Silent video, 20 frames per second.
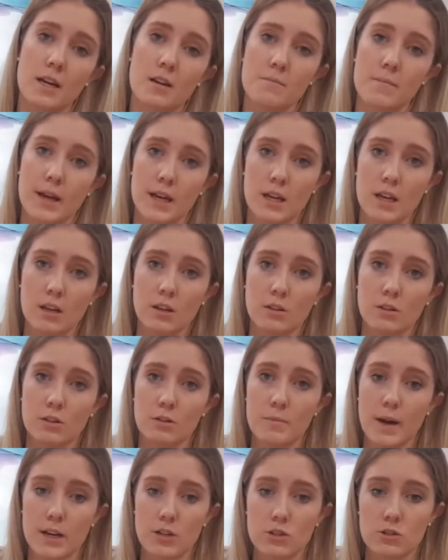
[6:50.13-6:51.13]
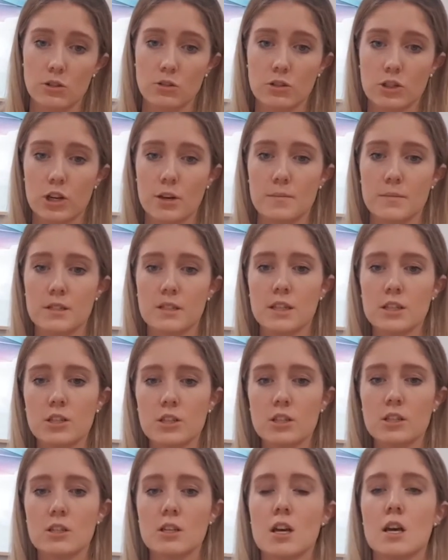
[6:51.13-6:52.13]
in making major long-term
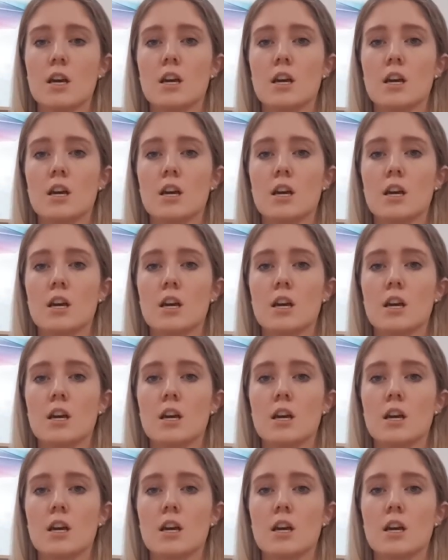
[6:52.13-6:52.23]
decisions,